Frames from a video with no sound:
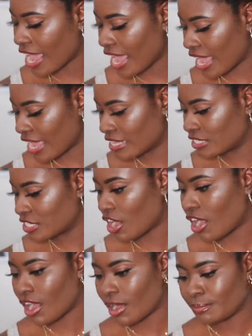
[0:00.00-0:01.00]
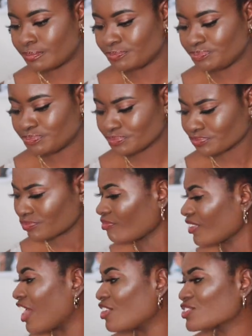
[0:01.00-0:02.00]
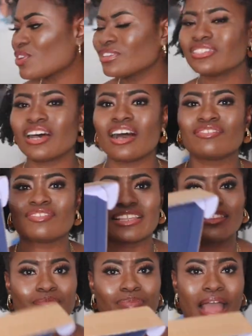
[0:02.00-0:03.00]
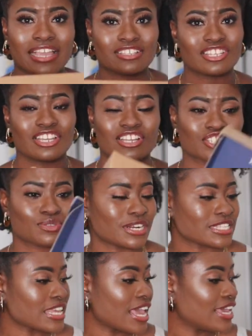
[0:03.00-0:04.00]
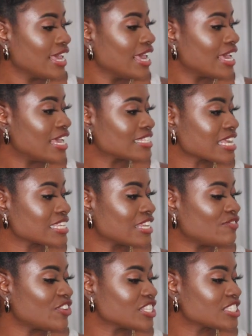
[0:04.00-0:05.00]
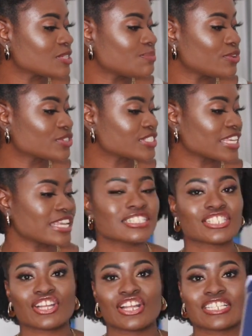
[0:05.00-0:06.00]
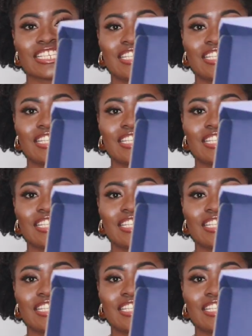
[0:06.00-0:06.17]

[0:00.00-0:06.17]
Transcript: And um, I also love like their packaging, I just want to say. It says Invincible Skin starts